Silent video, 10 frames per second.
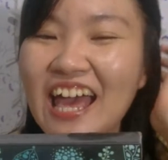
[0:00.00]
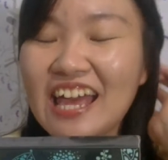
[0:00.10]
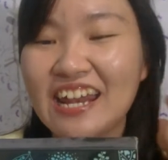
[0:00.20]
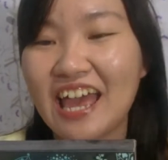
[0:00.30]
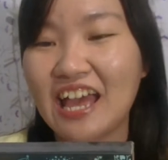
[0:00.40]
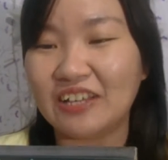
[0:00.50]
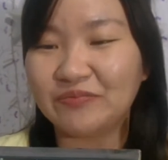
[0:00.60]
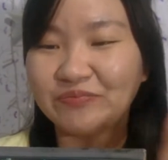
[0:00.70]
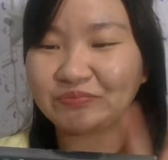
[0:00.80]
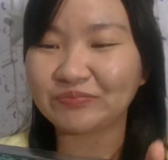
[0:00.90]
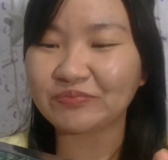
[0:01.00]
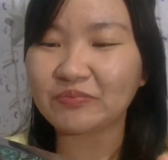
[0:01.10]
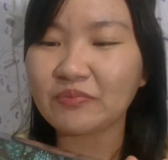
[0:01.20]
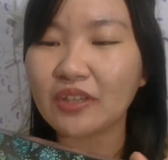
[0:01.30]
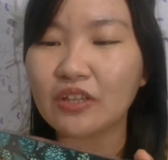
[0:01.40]
Nah,
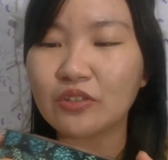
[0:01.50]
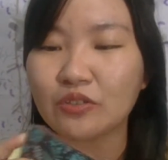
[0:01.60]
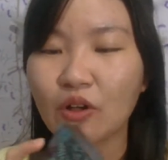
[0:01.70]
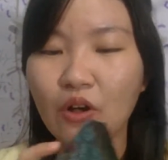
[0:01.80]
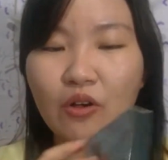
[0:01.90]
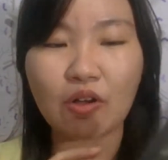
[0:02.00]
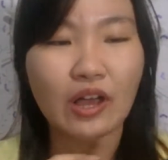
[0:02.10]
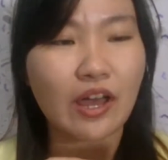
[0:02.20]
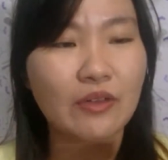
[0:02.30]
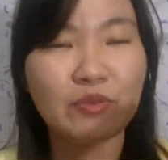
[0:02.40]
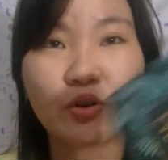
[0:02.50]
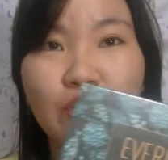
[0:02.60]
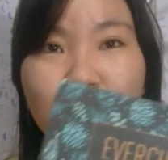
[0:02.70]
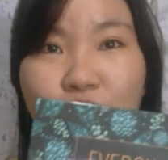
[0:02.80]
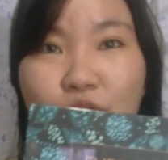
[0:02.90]
so I'm going to